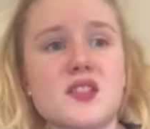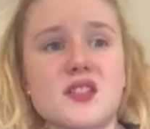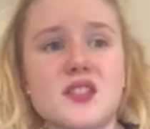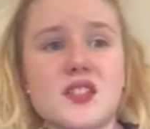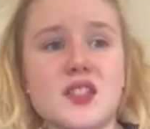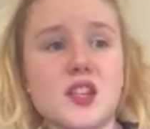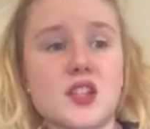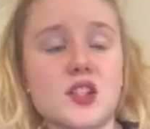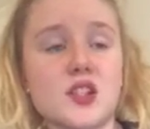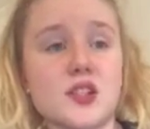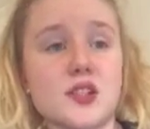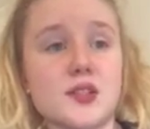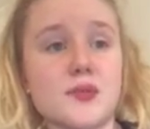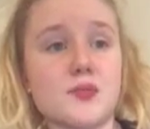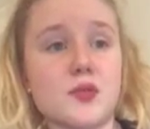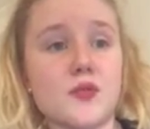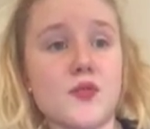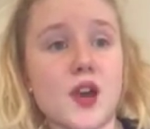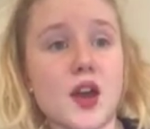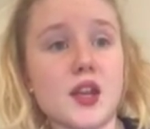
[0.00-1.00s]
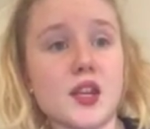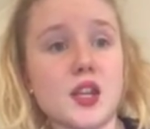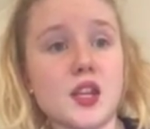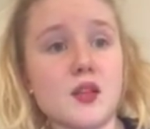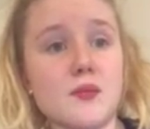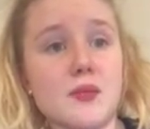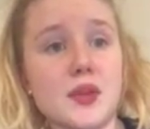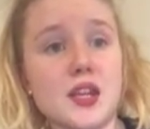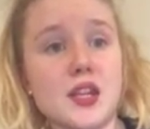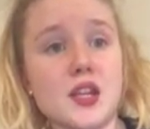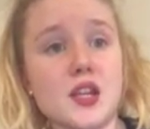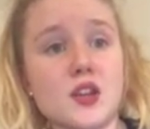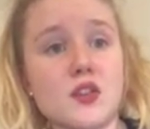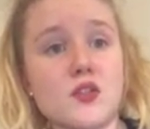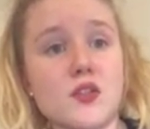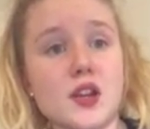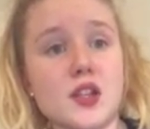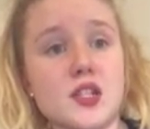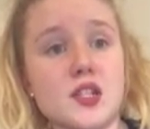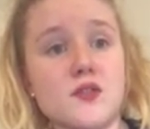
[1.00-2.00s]
such as providing immediate
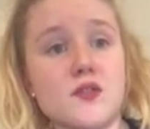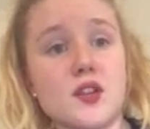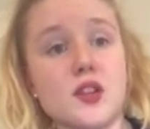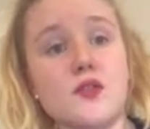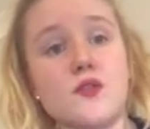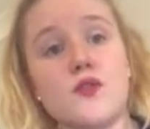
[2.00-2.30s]
corrective and